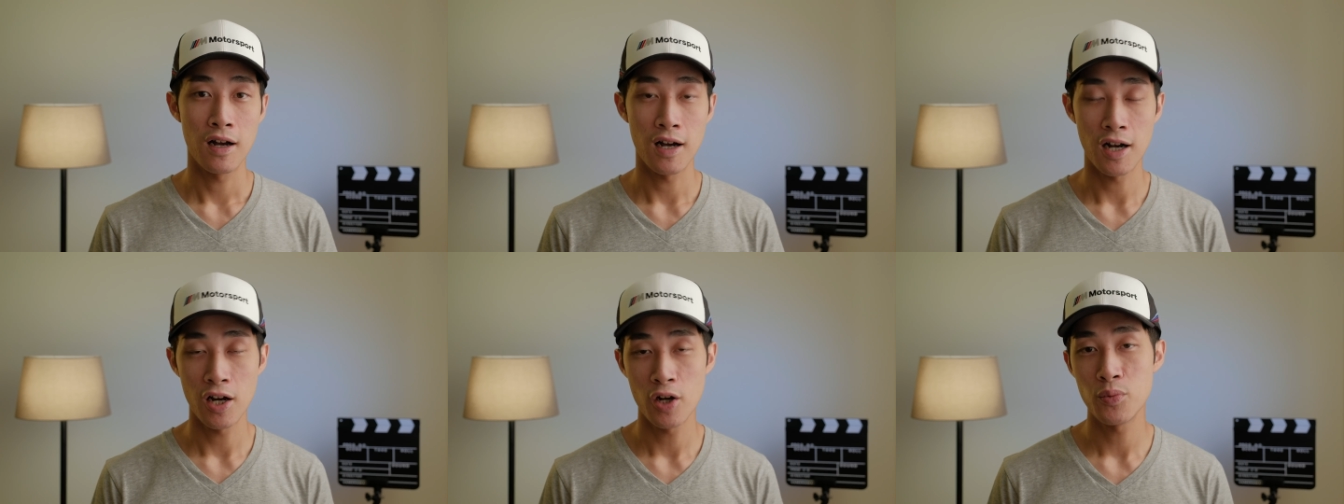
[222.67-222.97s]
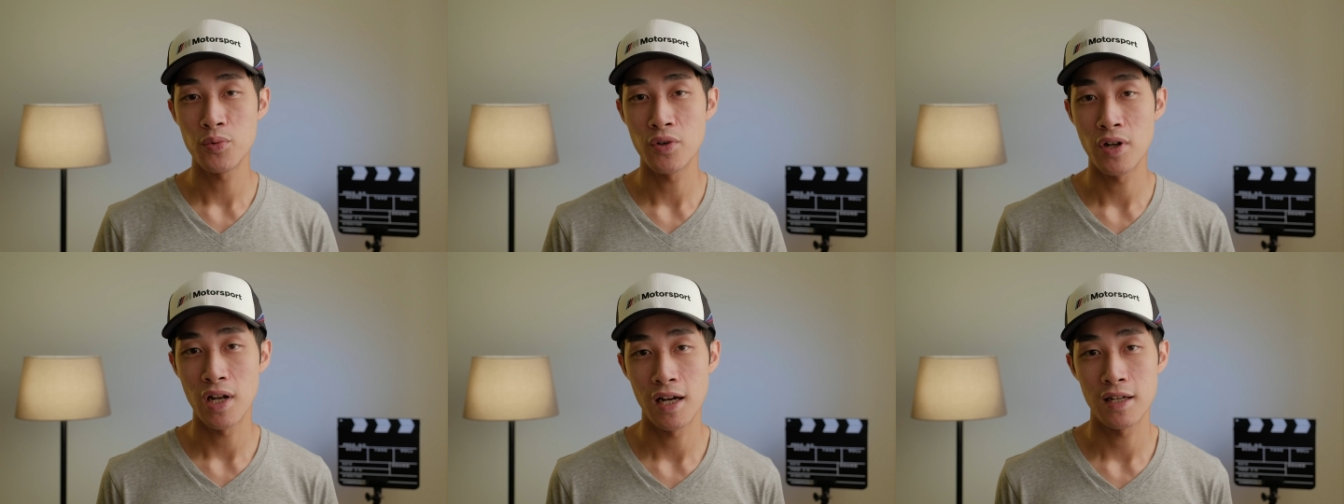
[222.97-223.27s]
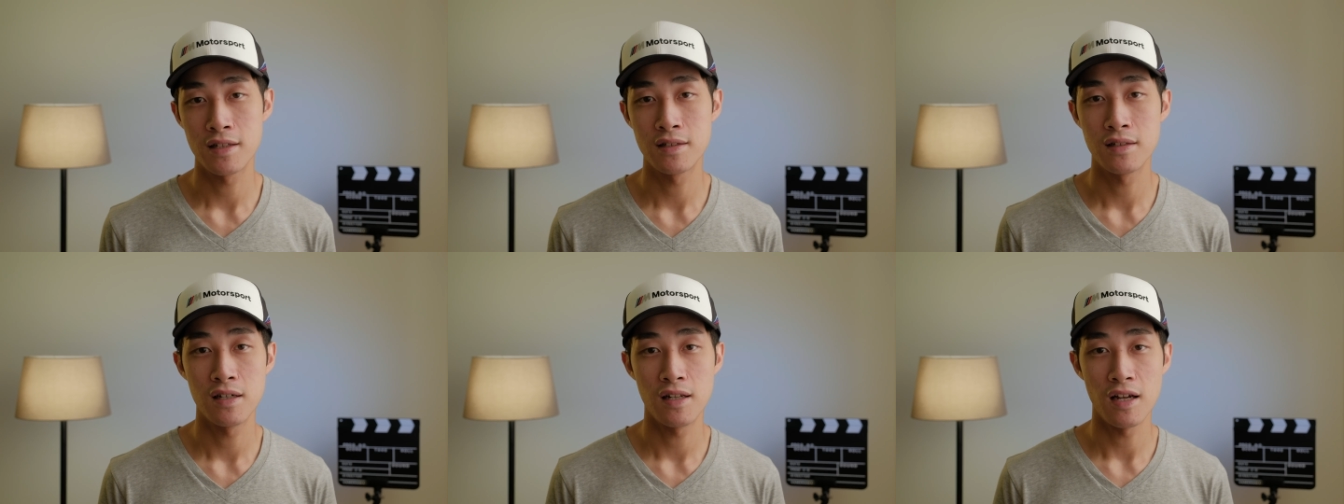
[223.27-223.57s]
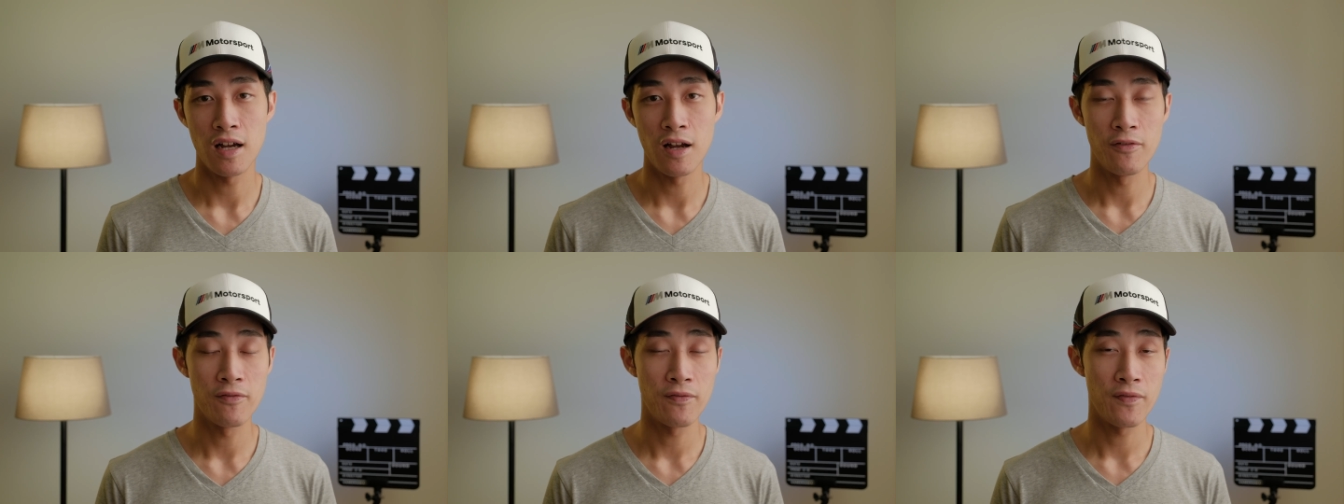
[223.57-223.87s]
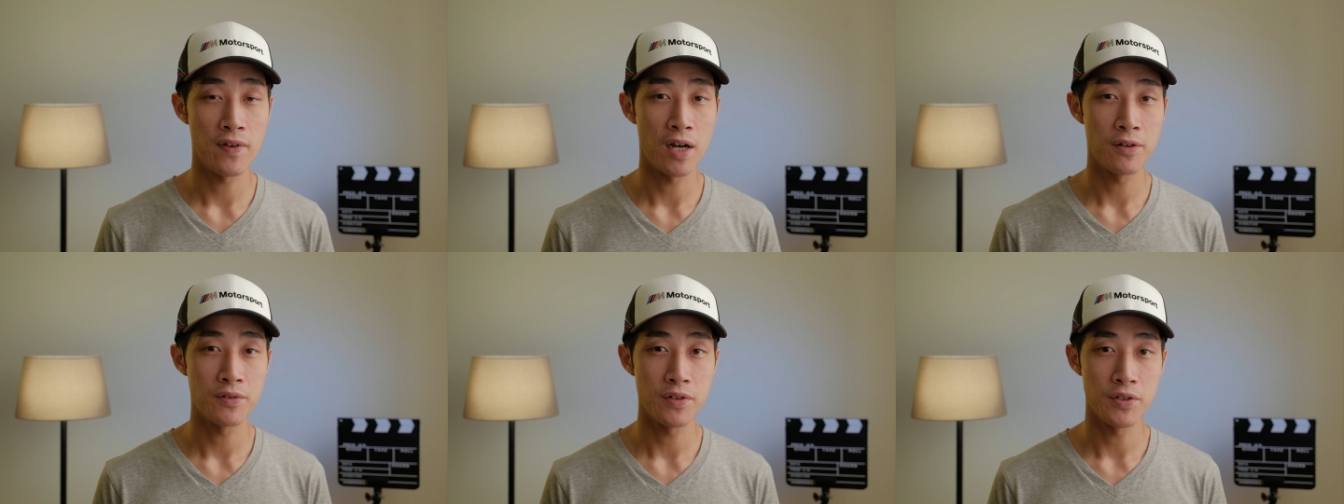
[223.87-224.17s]
I hope you liked it and
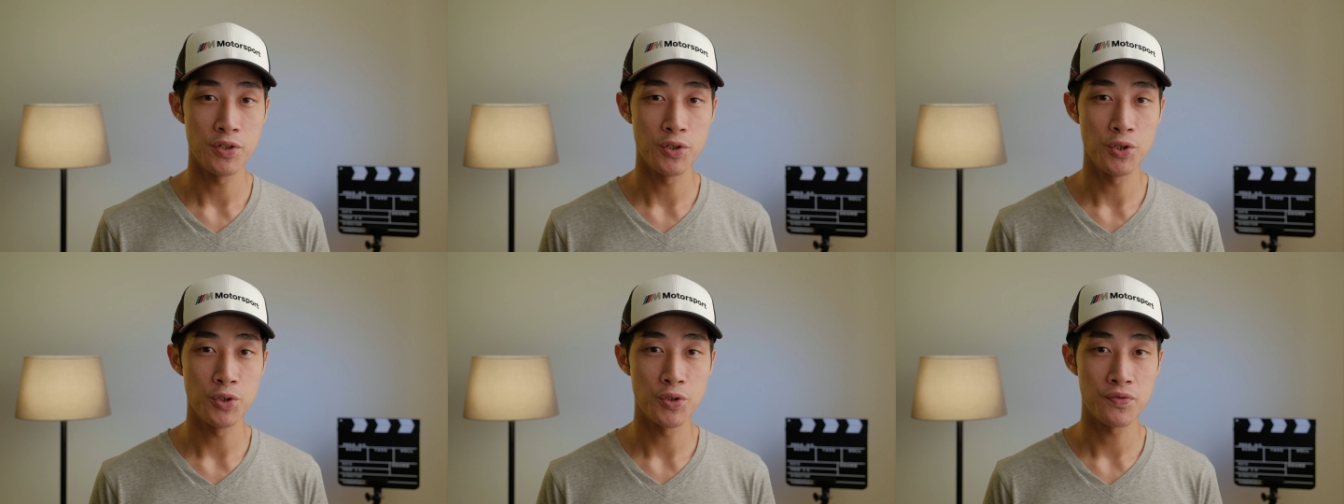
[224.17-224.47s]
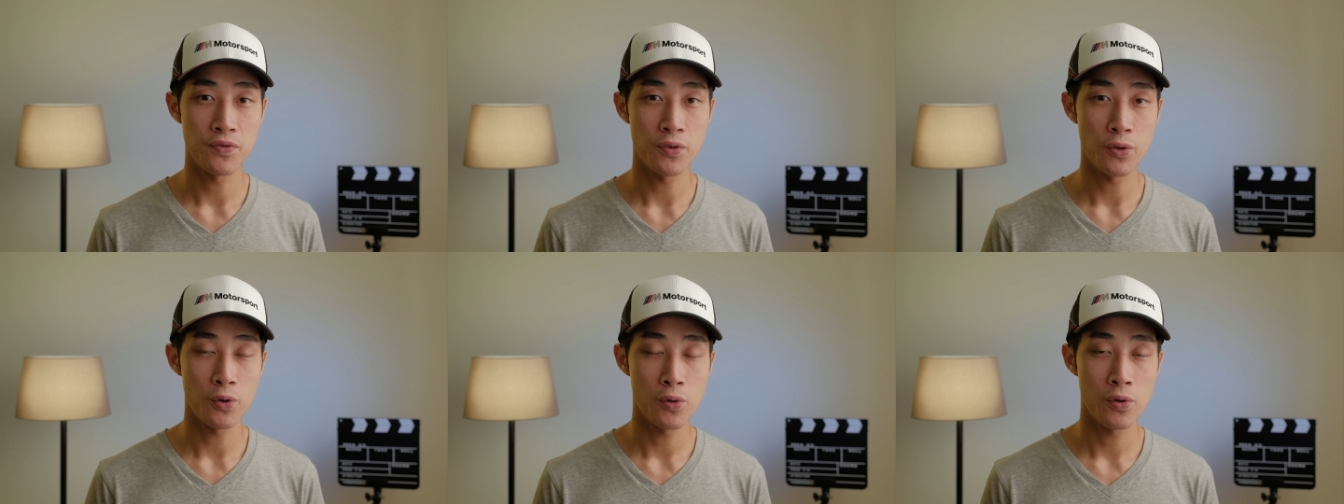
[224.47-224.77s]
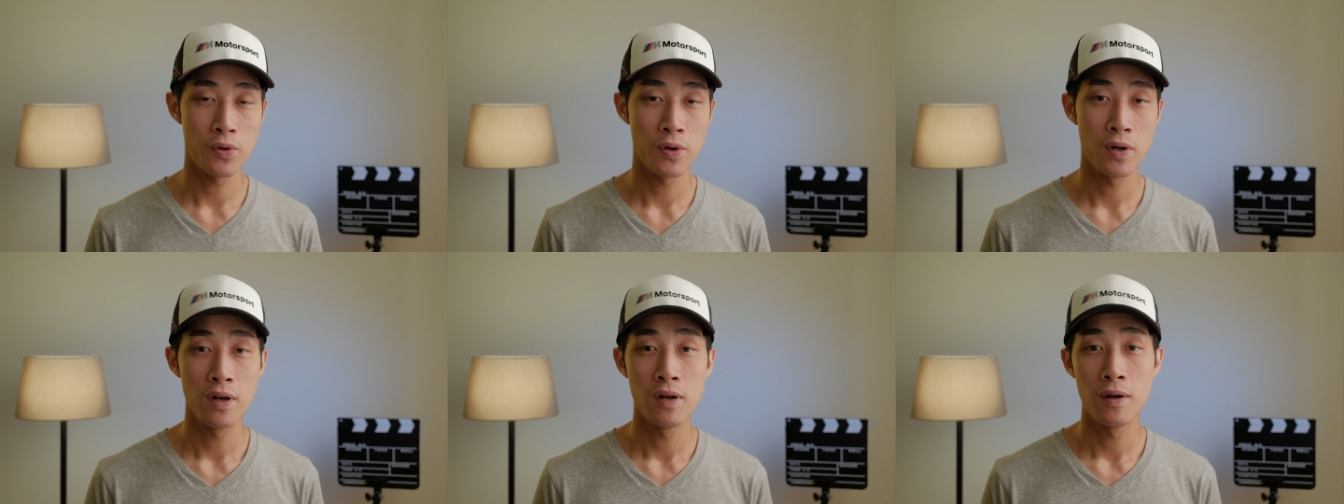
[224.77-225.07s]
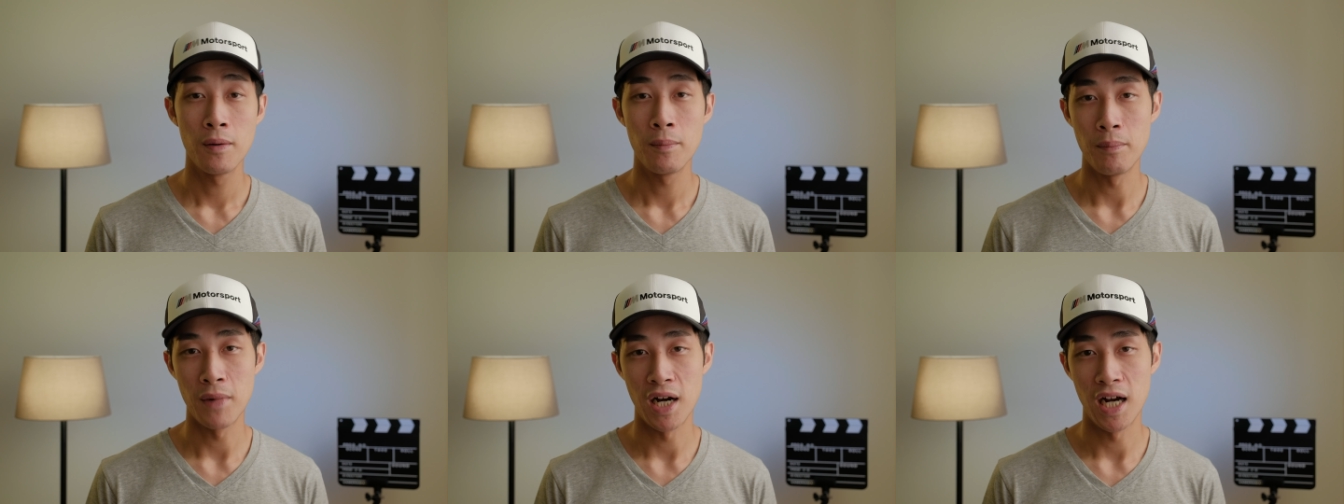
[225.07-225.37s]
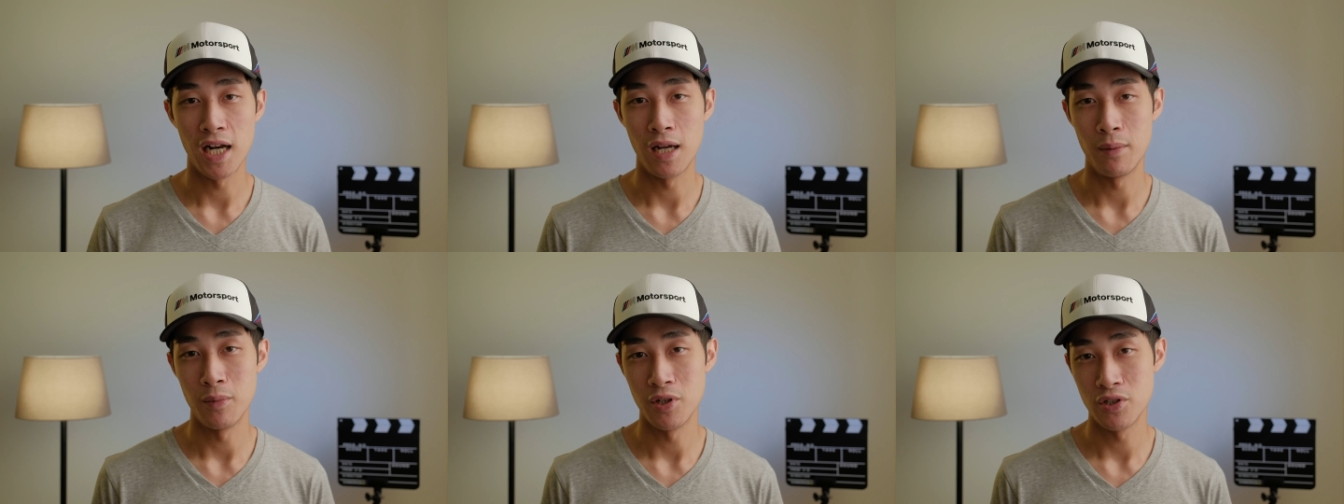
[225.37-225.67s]
found it useful.
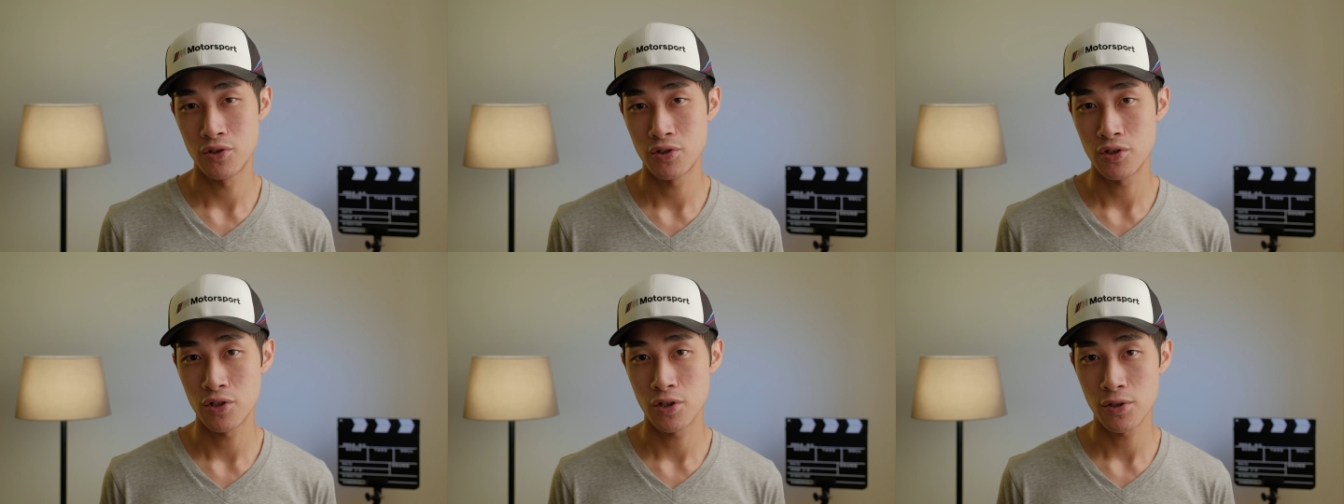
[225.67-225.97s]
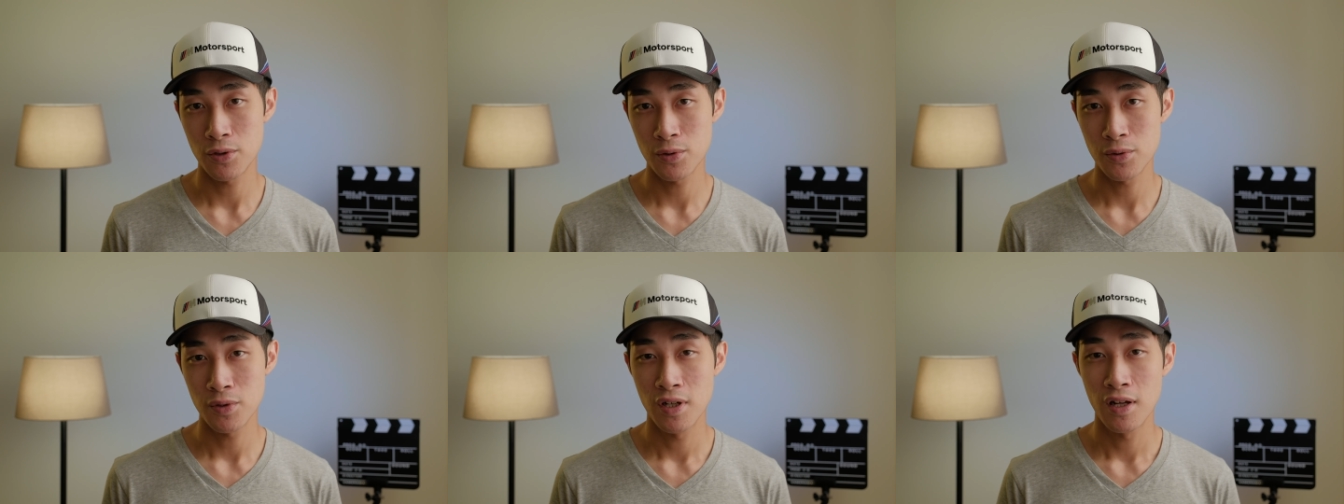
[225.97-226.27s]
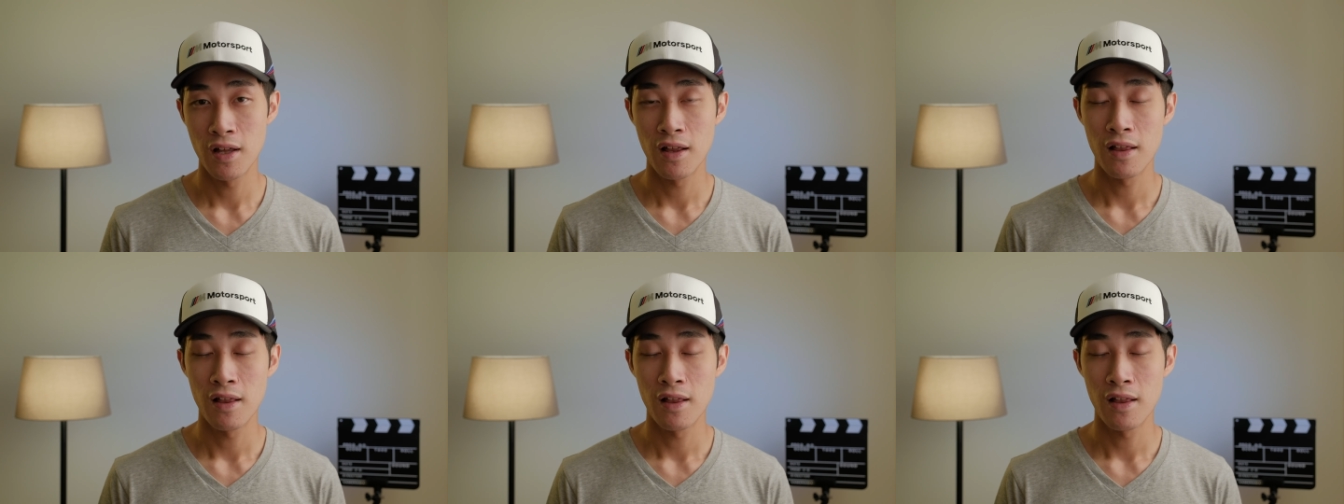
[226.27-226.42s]
My name is Joe.